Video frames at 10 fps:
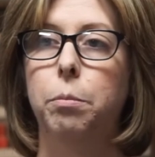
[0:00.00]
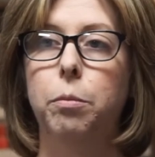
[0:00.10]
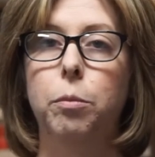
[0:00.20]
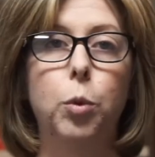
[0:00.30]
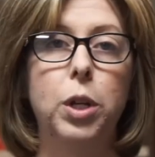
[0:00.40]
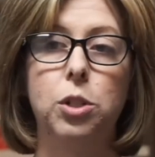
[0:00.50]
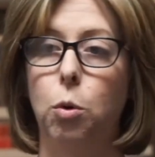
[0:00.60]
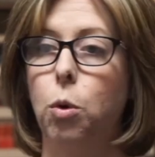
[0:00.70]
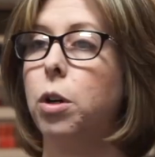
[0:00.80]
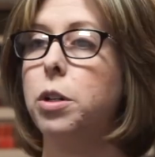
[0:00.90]
with
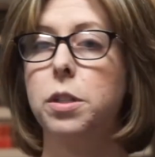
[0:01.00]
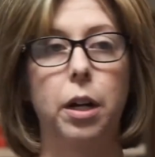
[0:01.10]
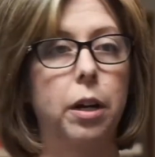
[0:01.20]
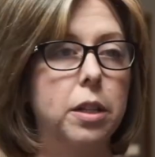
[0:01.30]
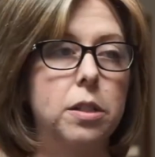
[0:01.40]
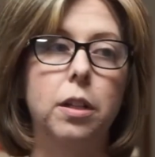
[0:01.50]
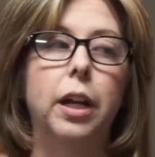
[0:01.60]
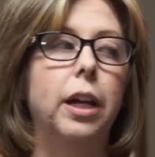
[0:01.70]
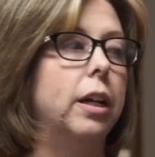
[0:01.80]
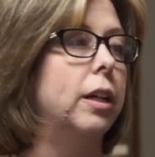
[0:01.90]
doors. They're
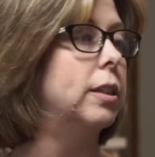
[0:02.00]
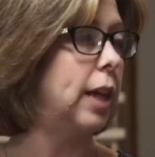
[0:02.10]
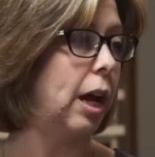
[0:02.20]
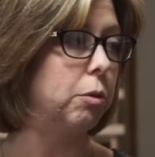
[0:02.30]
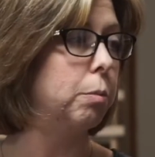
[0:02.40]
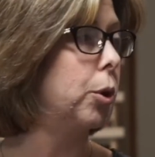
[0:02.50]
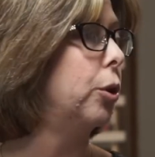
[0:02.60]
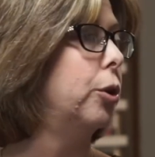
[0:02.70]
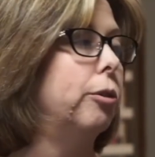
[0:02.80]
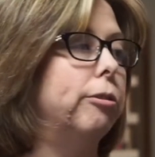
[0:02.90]
insulated,
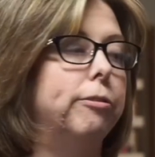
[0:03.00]
soundproof.